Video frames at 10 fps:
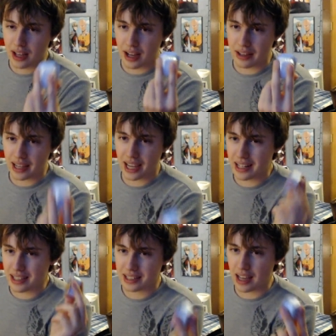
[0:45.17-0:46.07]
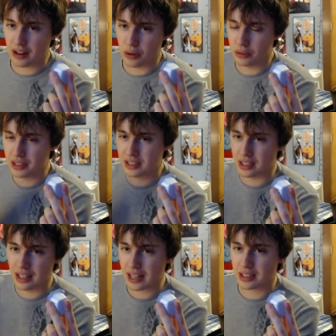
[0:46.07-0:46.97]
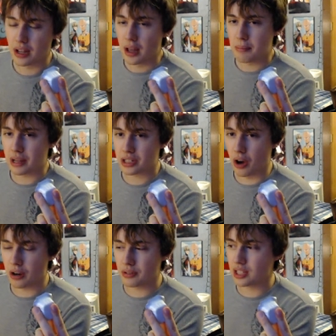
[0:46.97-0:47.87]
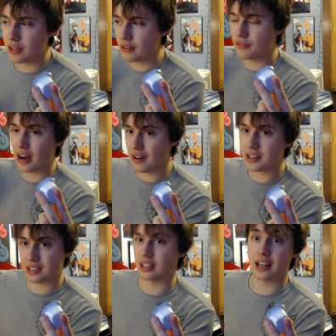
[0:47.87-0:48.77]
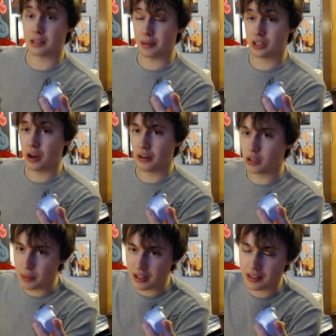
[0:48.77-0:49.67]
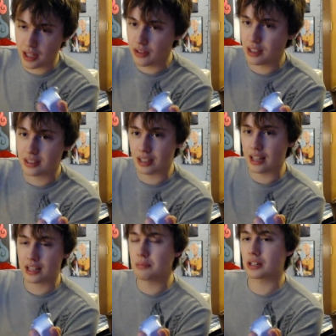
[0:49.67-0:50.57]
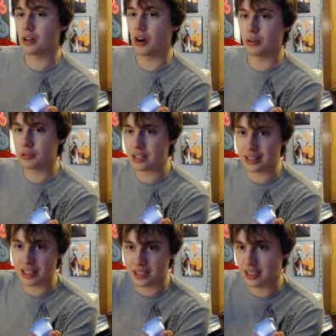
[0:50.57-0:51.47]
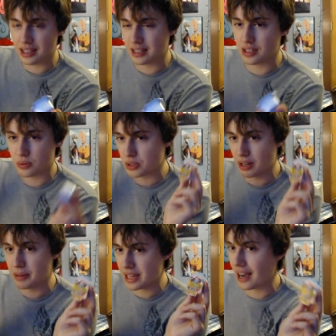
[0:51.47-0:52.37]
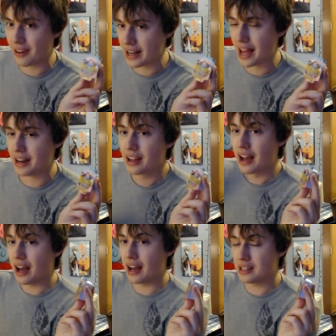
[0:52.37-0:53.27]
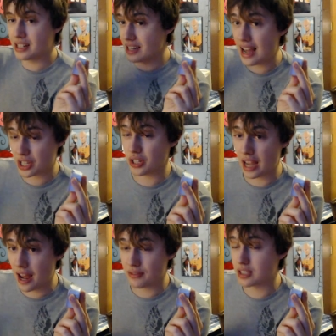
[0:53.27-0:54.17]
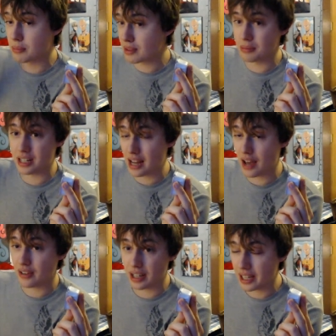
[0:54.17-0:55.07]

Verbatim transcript: Uh, they handed these out at only select McDonald's and even very select McDonald's because even the select McDonald's that they said that this was going to be carried at uh, didn't actually have. Some of them didn't have any.